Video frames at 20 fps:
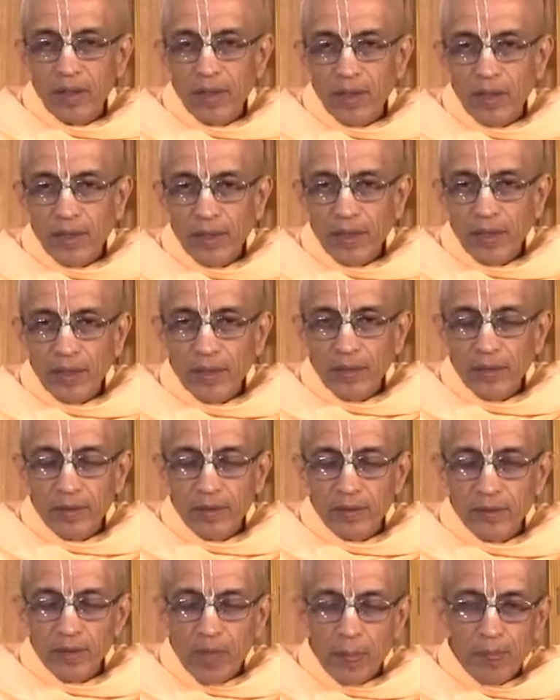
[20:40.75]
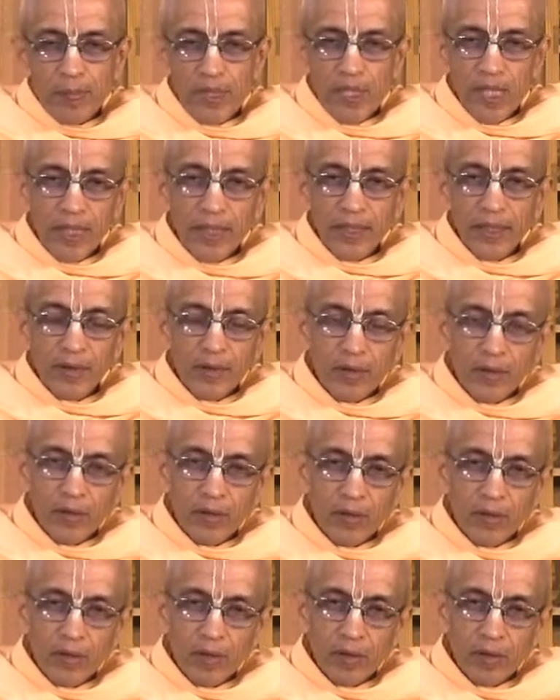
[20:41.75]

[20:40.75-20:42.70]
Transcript: on a website or